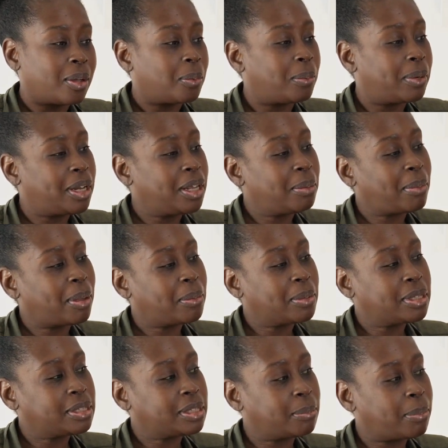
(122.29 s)
With him, I
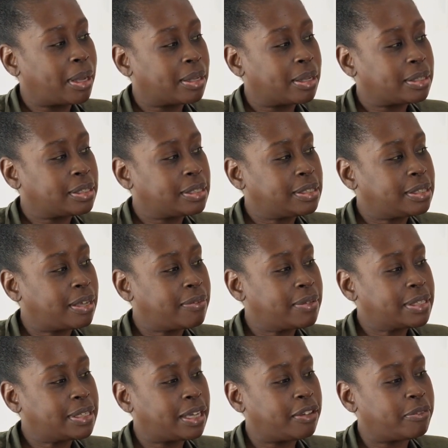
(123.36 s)
was about 7
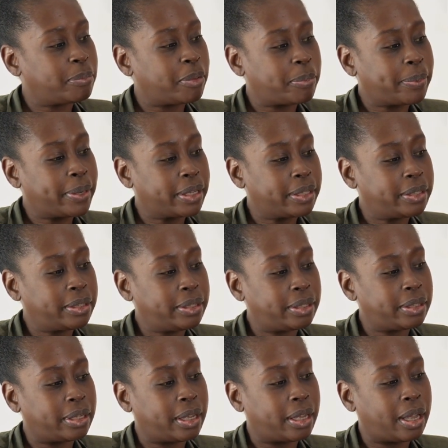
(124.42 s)
to 8 months pregnant.
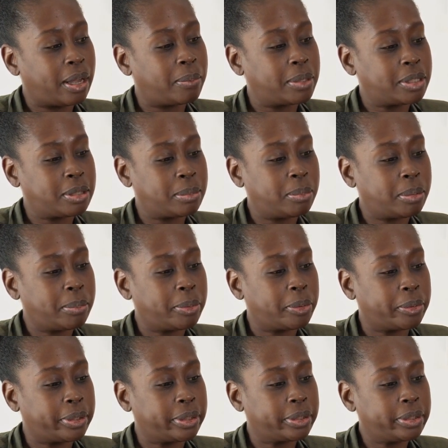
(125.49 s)
I went to
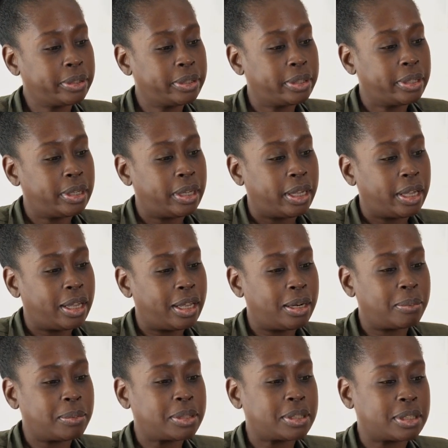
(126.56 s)
Memorial, and there
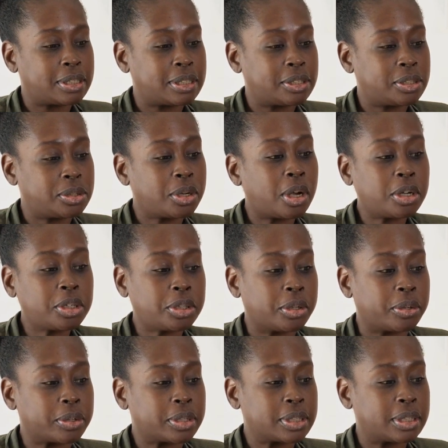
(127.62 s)
was a charge
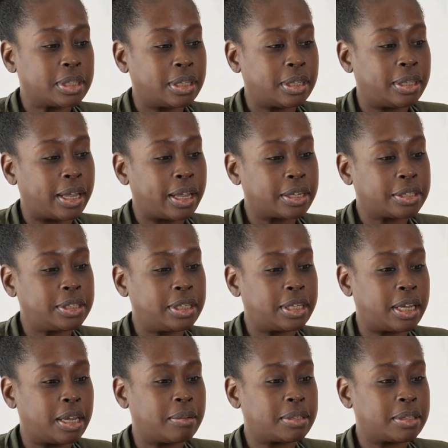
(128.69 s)
nurse that actually
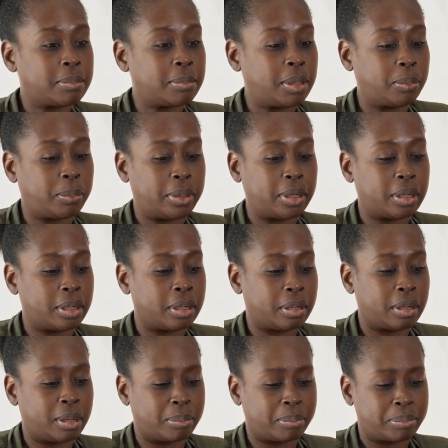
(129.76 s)
came to me with a
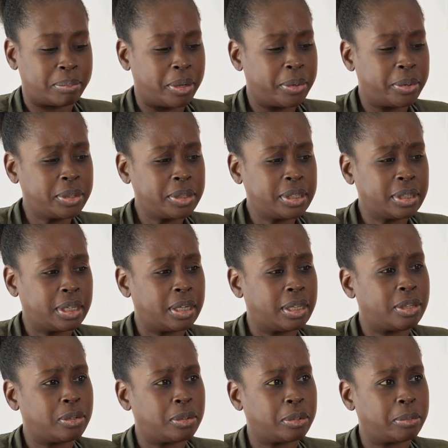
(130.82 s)
nurse
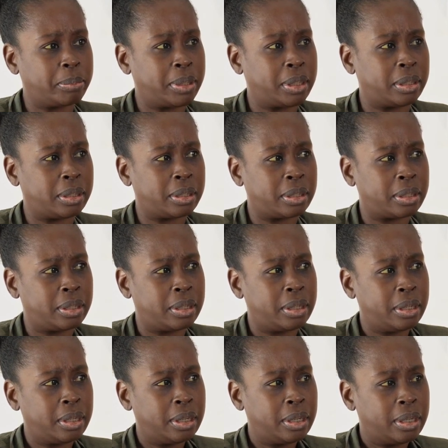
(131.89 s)
and told me
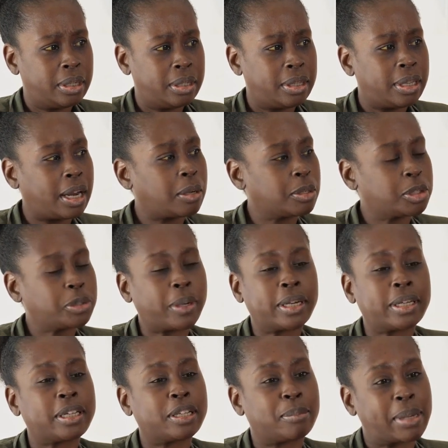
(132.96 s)
that I was trying to
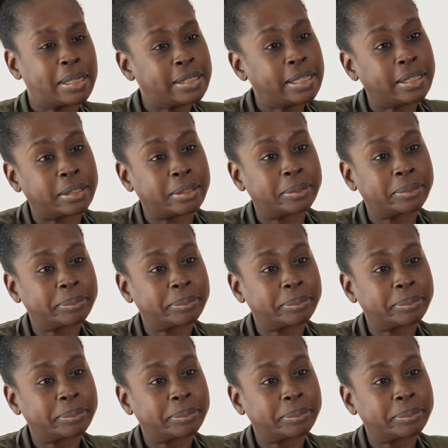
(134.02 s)
kill my son.